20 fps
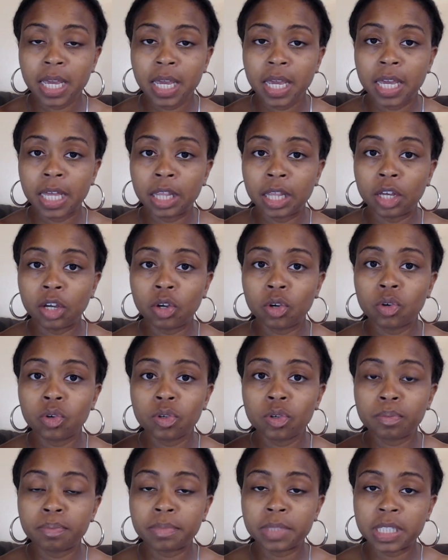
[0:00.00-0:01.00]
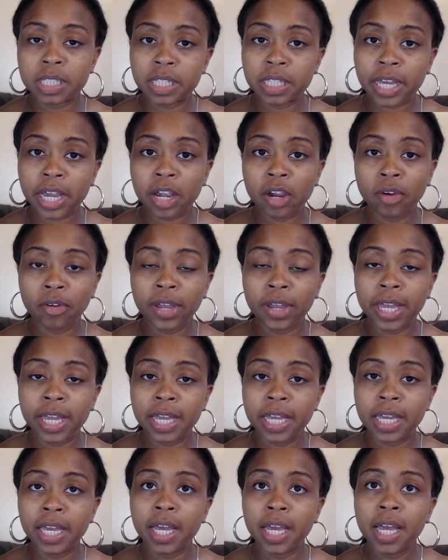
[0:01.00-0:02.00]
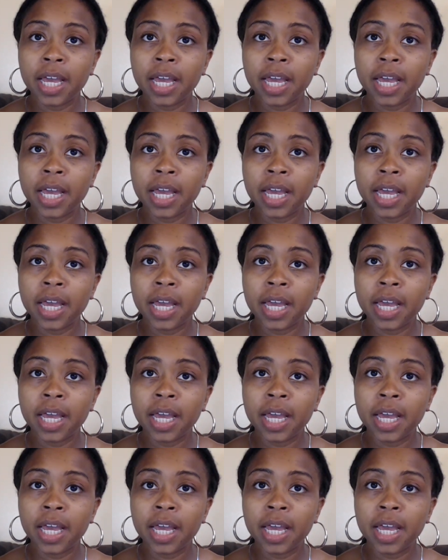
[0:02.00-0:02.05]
and legumes, dairy,